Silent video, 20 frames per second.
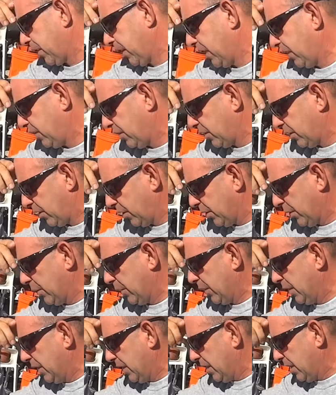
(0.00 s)
And
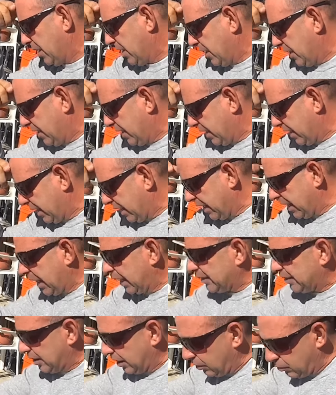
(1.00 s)
so
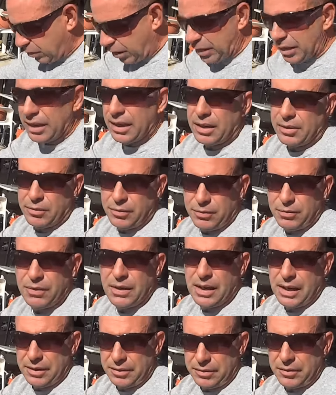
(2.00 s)
I did run it out of
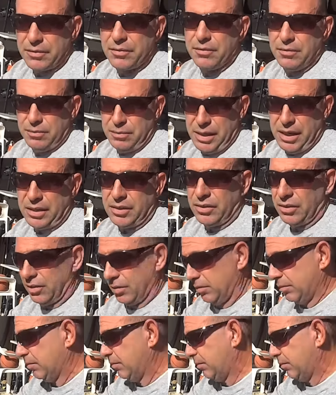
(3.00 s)
out of mix